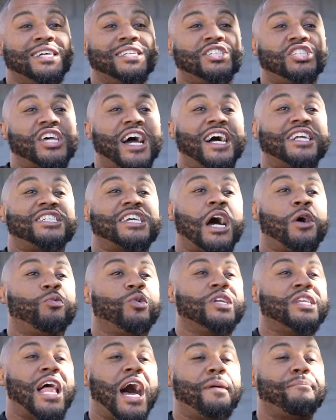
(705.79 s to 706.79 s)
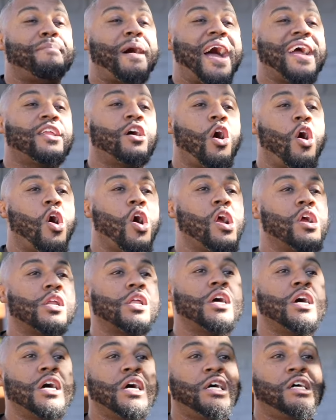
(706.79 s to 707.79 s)
Cha-Cha would not bite
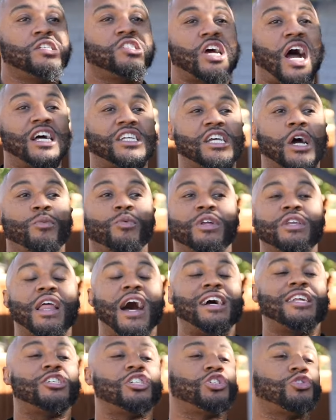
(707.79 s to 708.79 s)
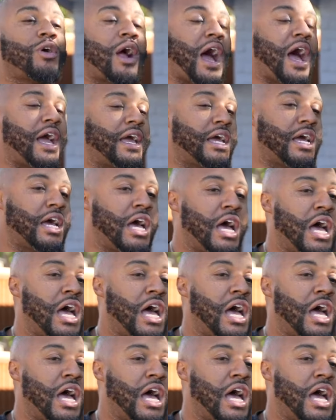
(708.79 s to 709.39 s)
hard. Cha-Cha would not try.